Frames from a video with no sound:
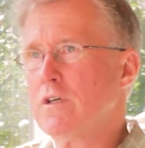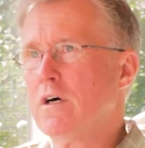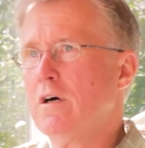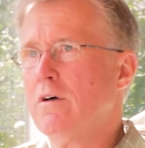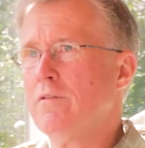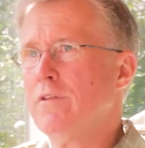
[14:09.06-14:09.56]

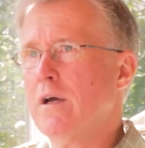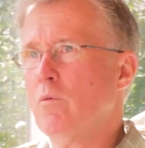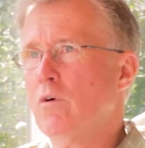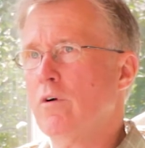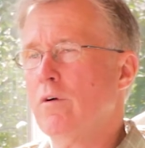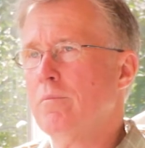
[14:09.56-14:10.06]
that
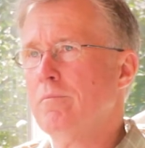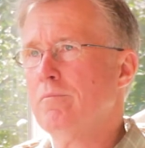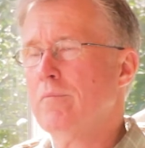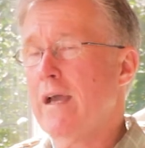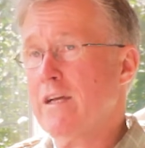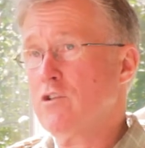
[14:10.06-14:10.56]
were
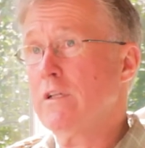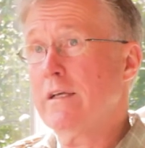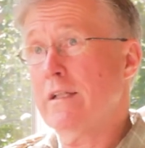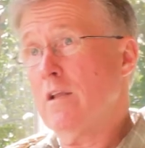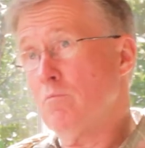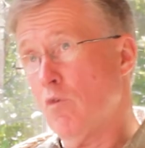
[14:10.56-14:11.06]
actually in
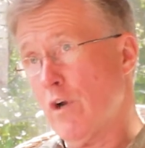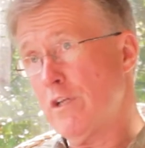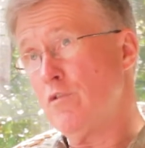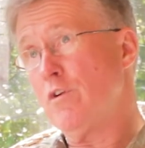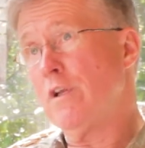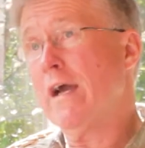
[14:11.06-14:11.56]
that Morning,
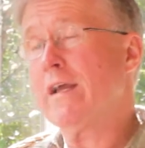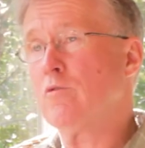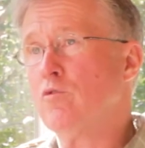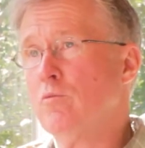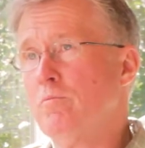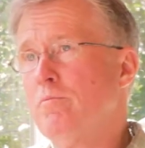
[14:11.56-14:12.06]
Noon, and Night
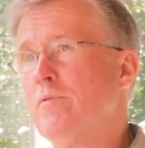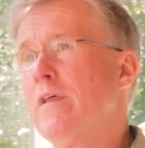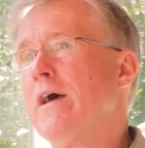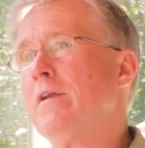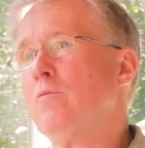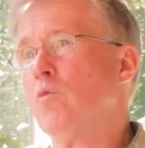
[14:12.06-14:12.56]
group
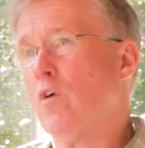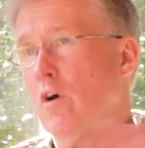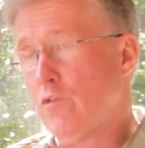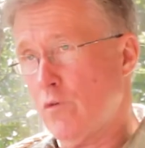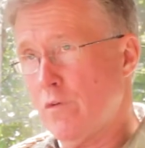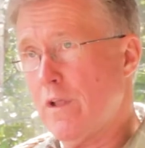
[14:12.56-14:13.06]
that were
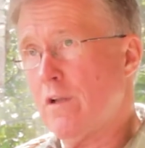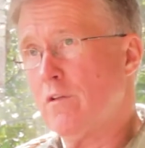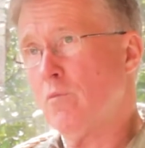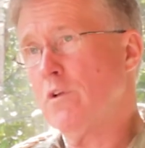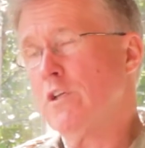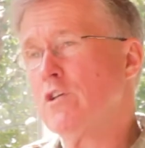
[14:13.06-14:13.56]
also then in
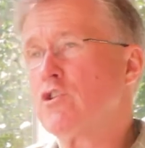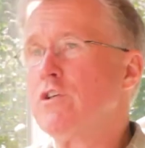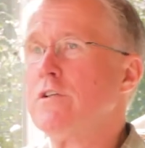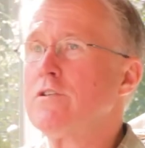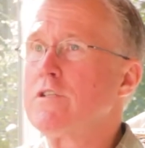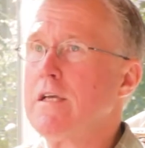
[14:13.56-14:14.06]
the
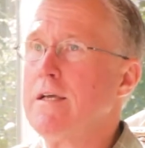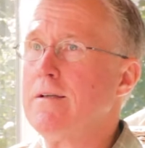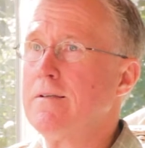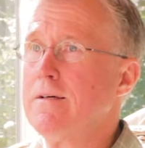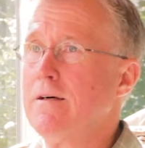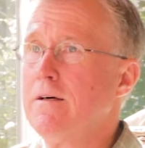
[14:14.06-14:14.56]
renditions, and